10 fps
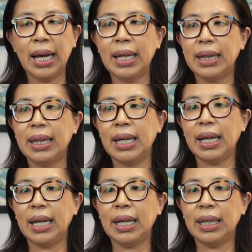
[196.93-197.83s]
and
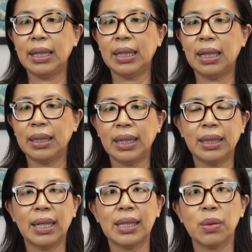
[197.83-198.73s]
they
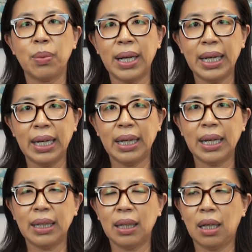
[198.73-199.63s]
are not sweating,
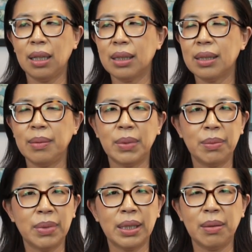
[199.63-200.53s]
and all the
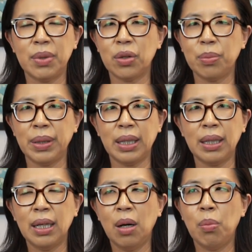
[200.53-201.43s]
symptoms seems to be
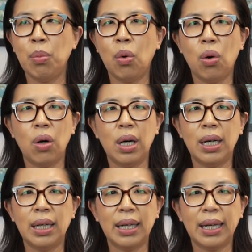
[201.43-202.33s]

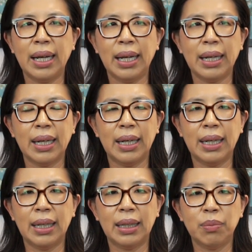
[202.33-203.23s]
more like
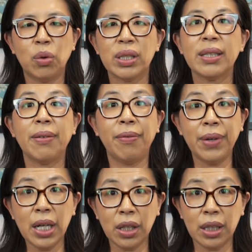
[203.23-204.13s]
more
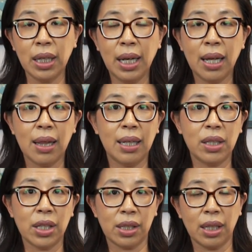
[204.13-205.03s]
severe than
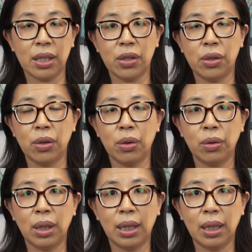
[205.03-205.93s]
just
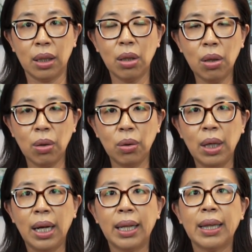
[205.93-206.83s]
external cold.
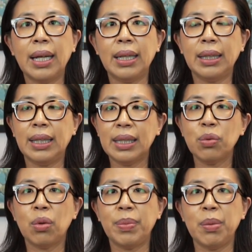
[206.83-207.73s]
Then this
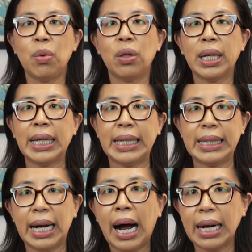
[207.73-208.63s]
will be more heat
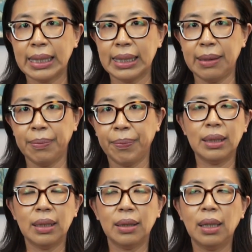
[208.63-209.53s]
toxin.
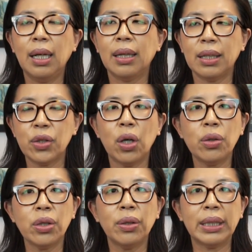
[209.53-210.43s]
There's
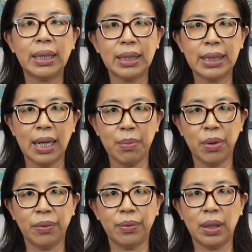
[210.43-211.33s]
also another type
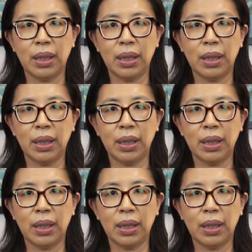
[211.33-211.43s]
of